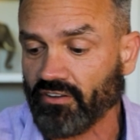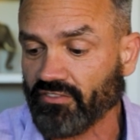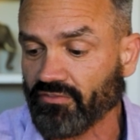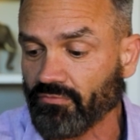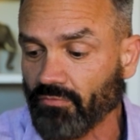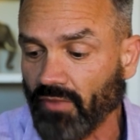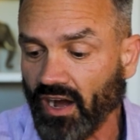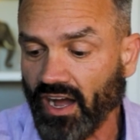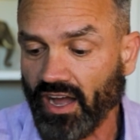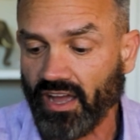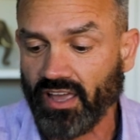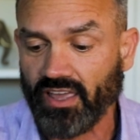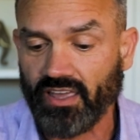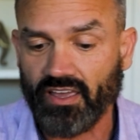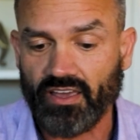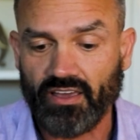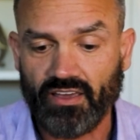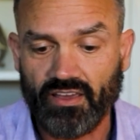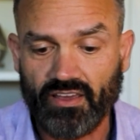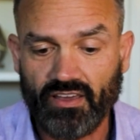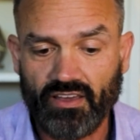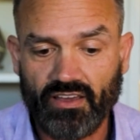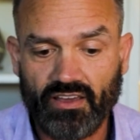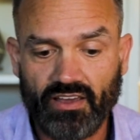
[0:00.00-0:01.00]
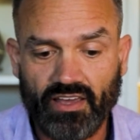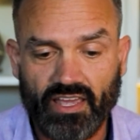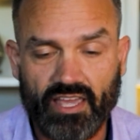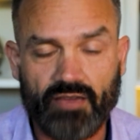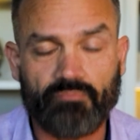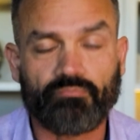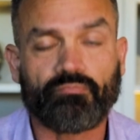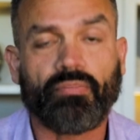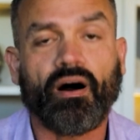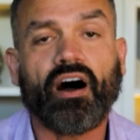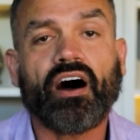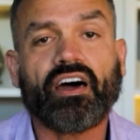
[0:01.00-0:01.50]
of my
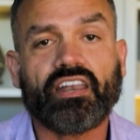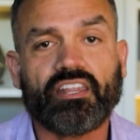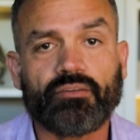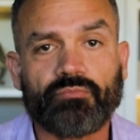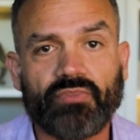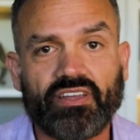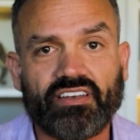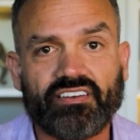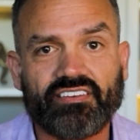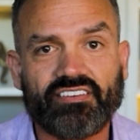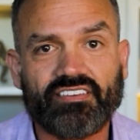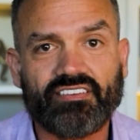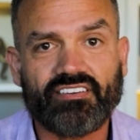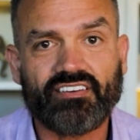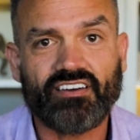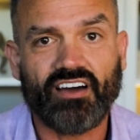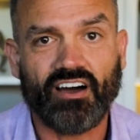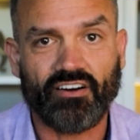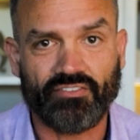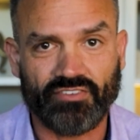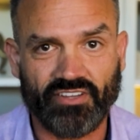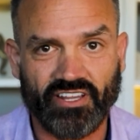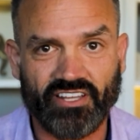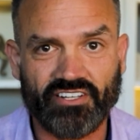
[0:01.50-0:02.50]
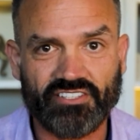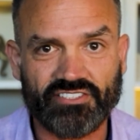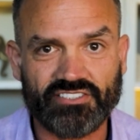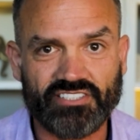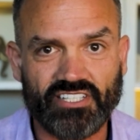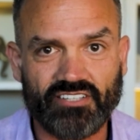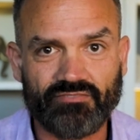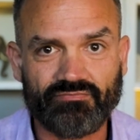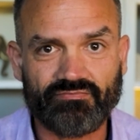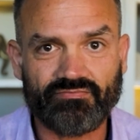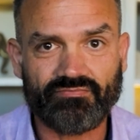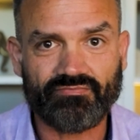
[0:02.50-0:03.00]
embodiment of
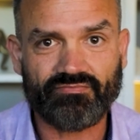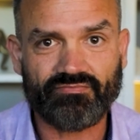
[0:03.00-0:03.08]
leadership.